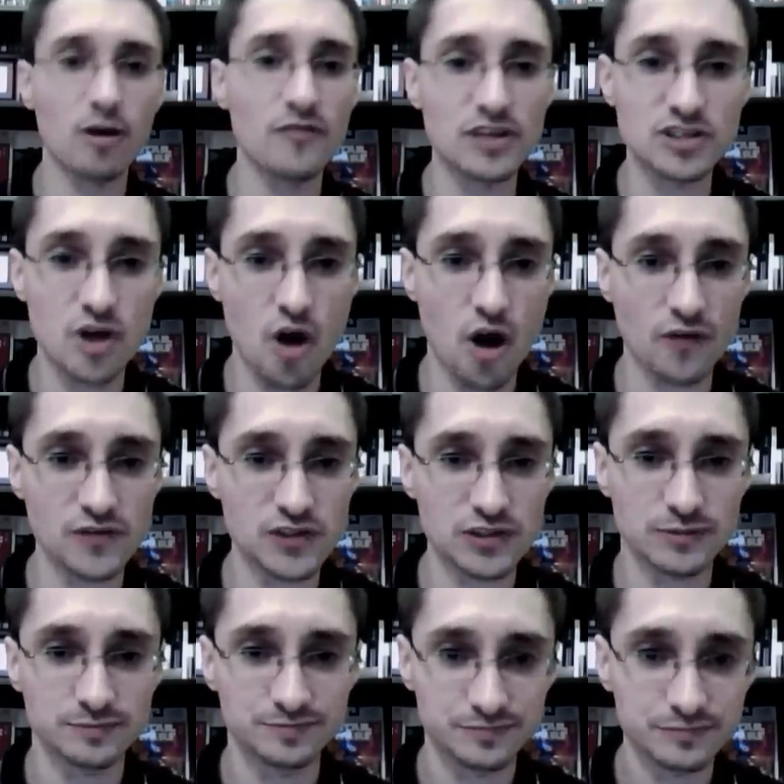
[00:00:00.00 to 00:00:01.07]
of the
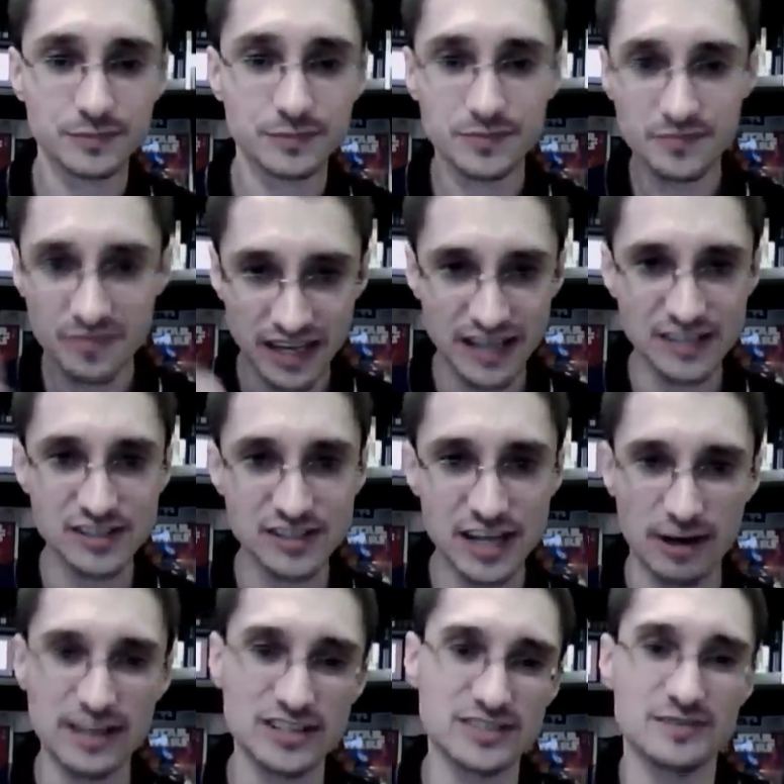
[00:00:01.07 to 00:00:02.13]
Toffs is
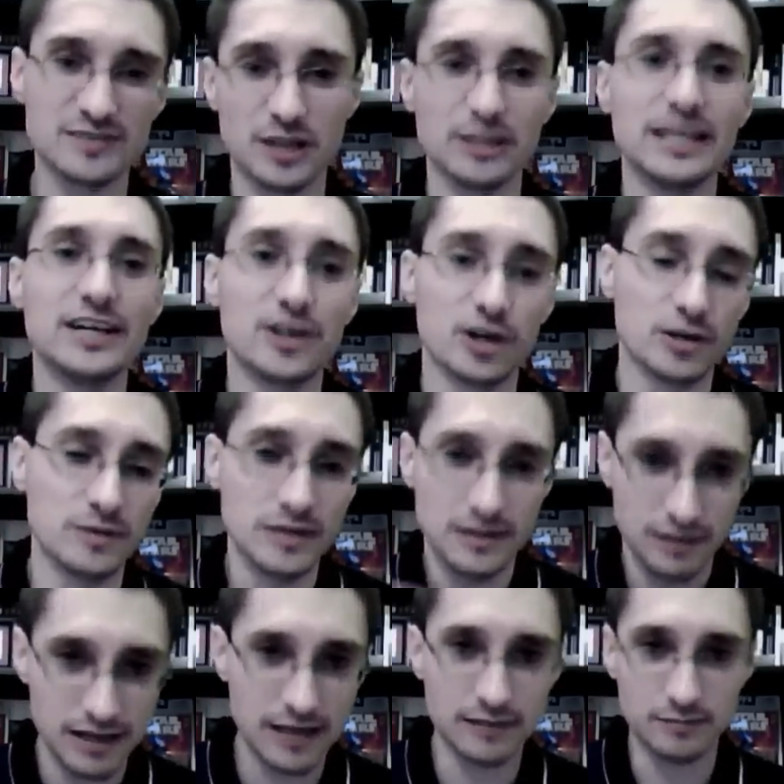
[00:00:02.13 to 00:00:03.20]
there. I guess the leader
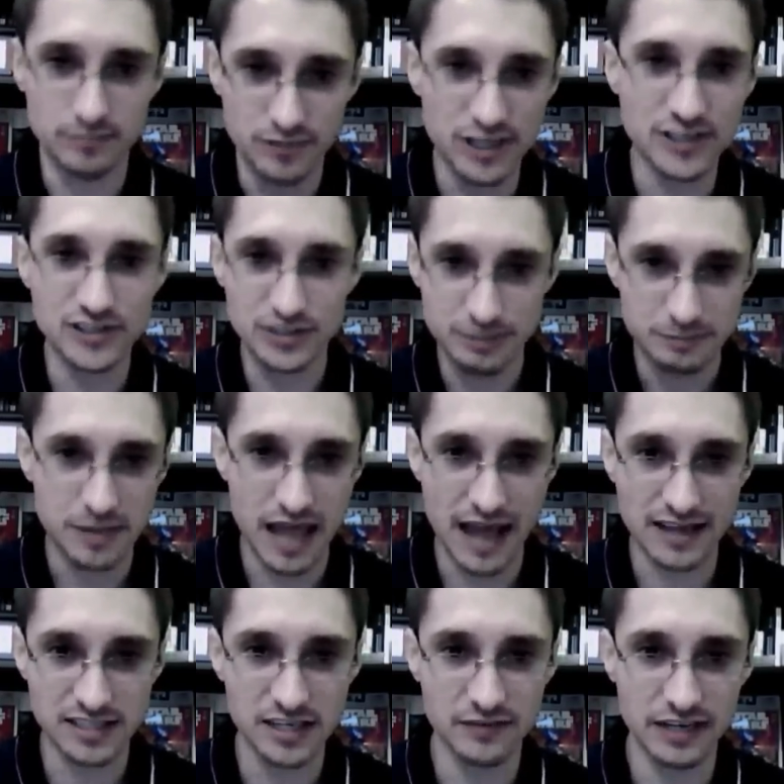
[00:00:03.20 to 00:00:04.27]
in this
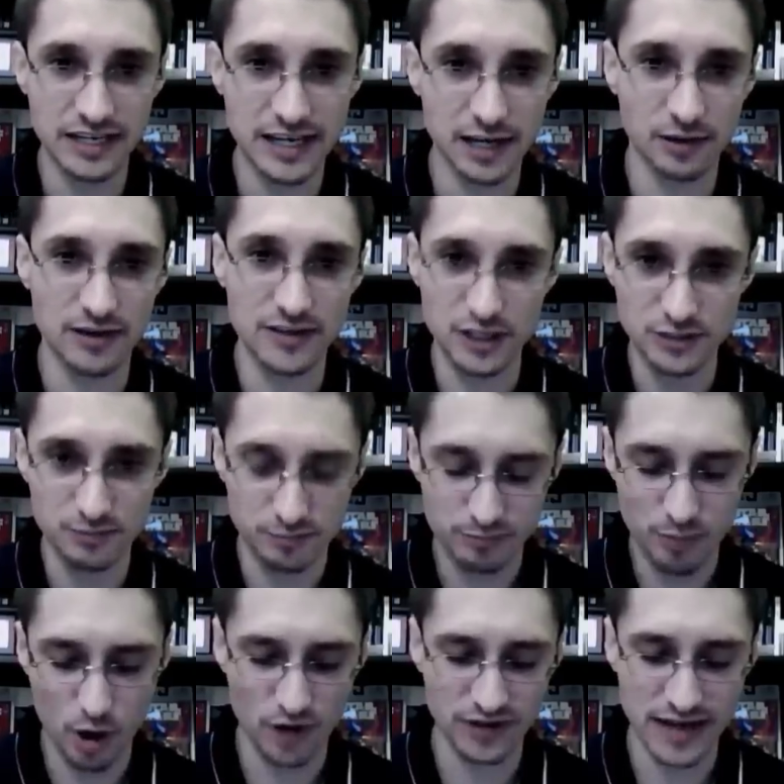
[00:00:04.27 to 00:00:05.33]
activity here, in this
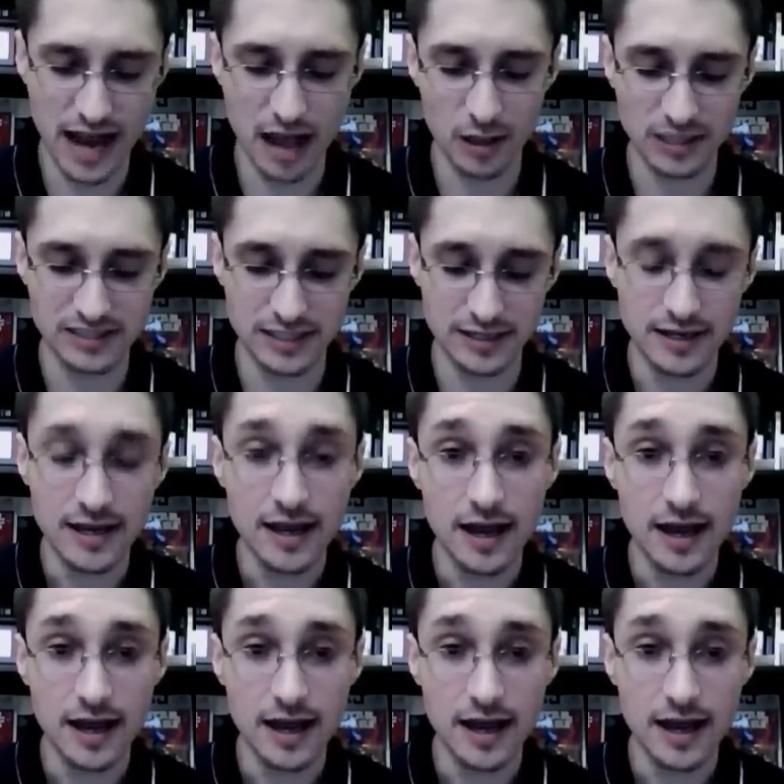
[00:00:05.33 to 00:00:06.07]
part of the galaxy.